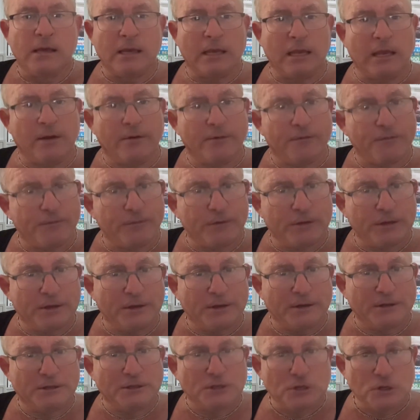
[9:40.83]
If
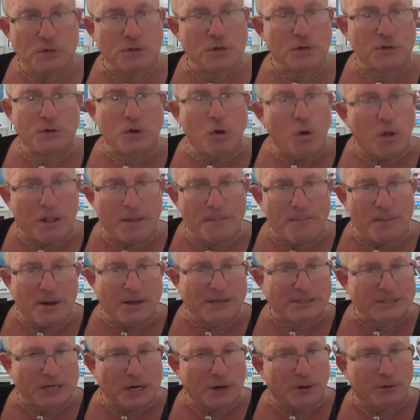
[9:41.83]
you don't call
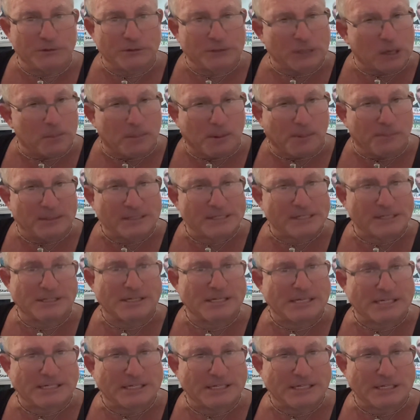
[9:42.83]
upon Daryl Guberman to
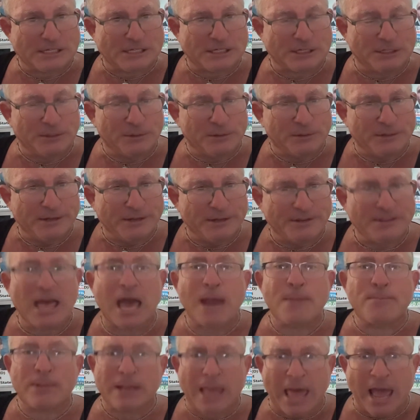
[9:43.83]
assist you,
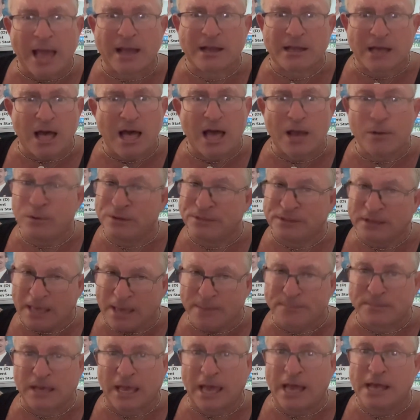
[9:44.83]
that black eye with the
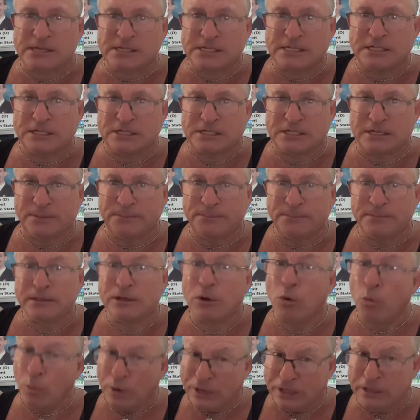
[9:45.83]
M.KHAN system
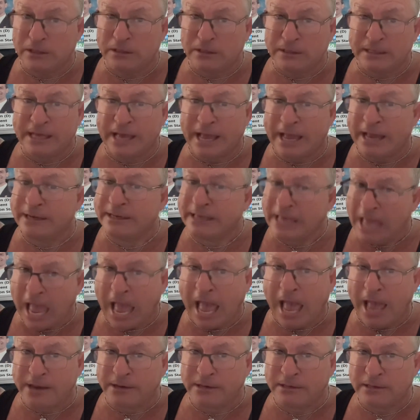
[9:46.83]
will and
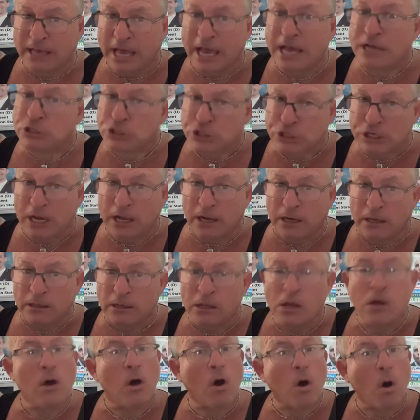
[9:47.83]
can and
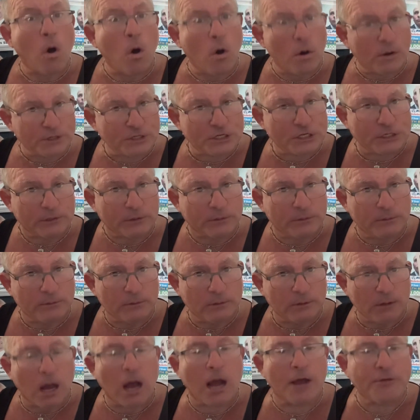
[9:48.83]
shall haunt you.
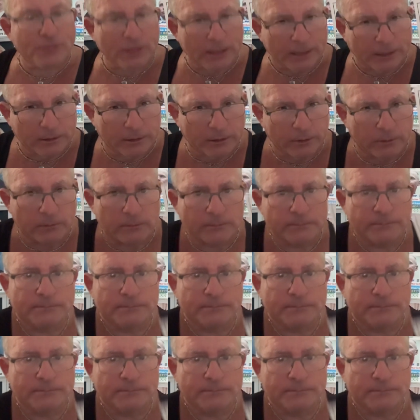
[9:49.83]
I thank you.